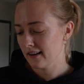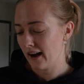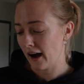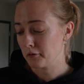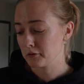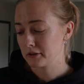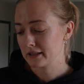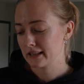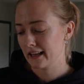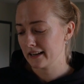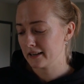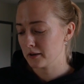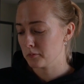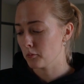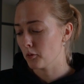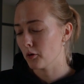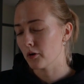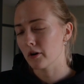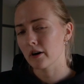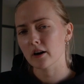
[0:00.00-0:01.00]
I would like
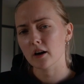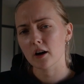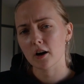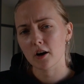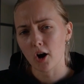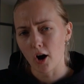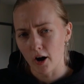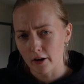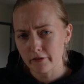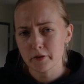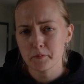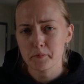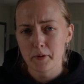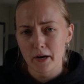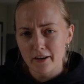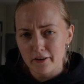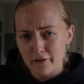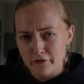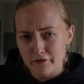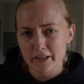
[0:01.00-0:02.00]
more coffee
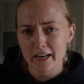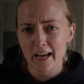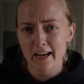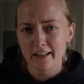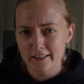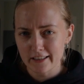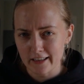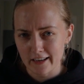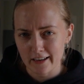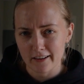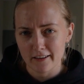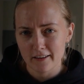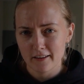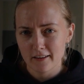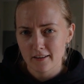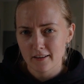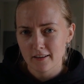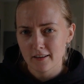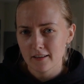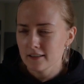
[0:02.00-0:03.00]
paraphernalia,
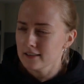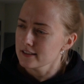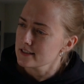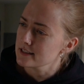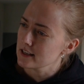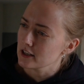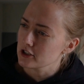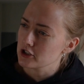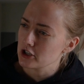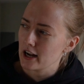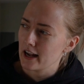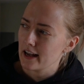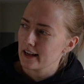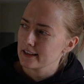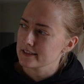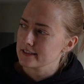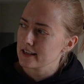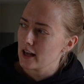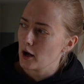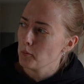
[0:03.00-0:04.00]
such
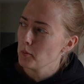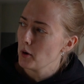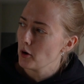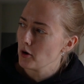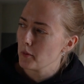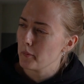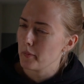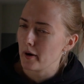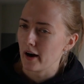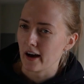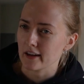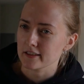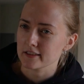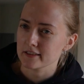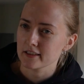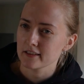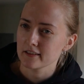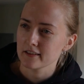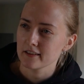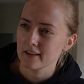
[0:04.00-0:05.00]
as a mocha
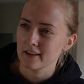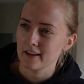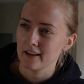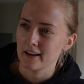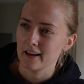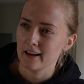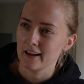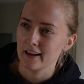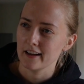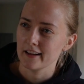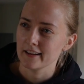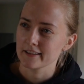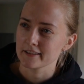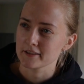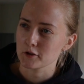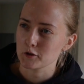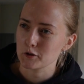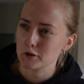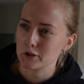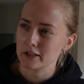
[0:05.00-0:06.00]
pot
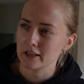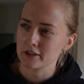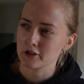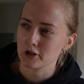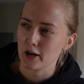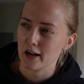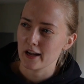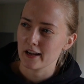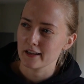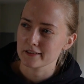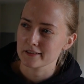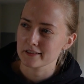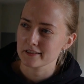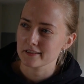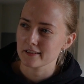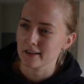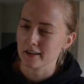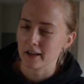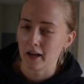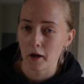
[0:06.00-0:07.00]
and such
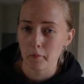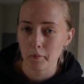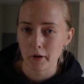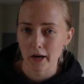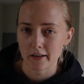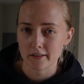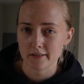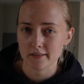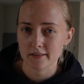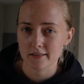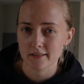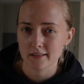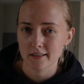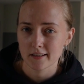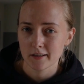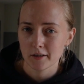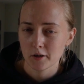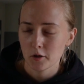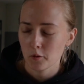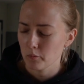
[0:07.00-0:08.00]
as a Chemex.
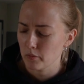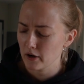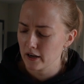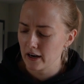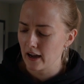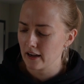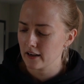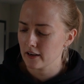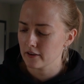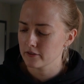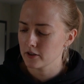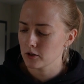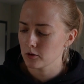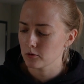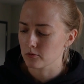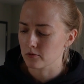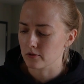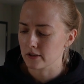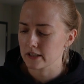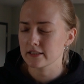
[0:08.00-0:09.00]
But I have no
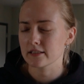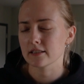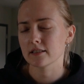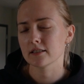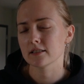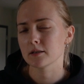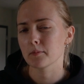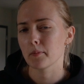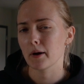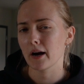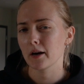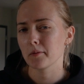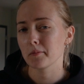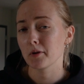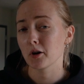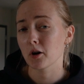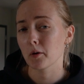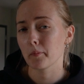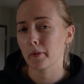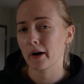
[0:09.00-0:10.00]
reason to buy a
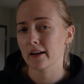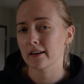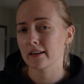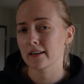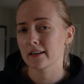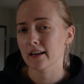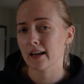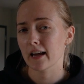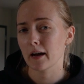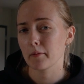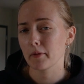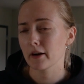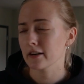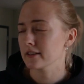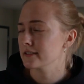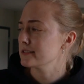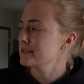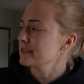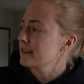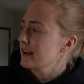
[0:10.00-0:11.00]
mocha pot and a
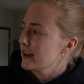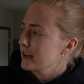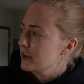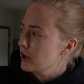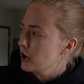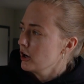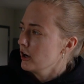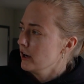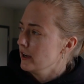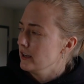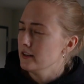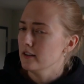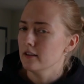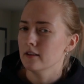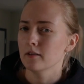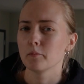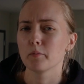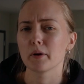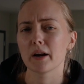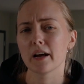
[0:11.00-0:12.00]
Chemex. I could,
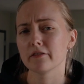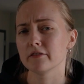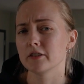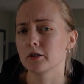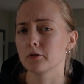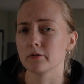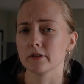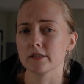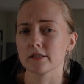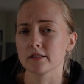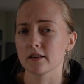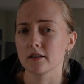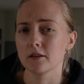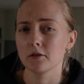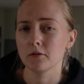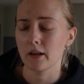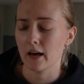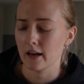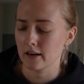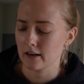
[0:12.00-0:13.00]
but I have no reason to
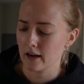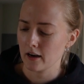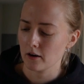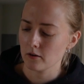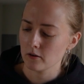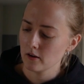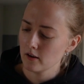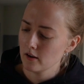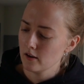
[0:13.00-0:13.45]
do that now.